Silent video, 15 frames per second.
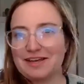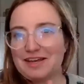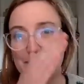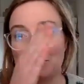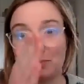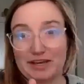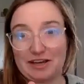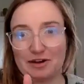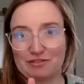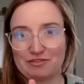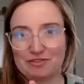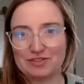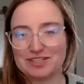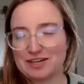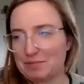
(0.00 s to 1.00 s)
it being our
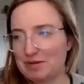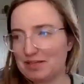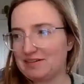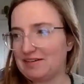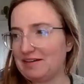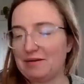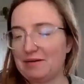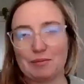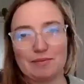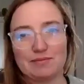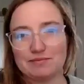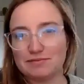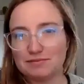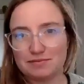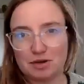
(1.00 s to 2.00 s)
full time income,